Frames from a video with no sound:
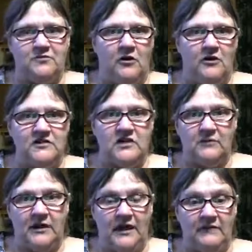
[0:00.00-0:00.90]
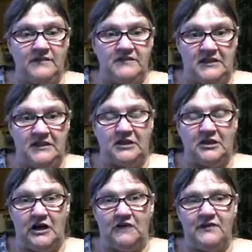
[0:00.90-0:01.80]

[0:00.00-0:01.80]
we're all sitting around having a tea and a coffee.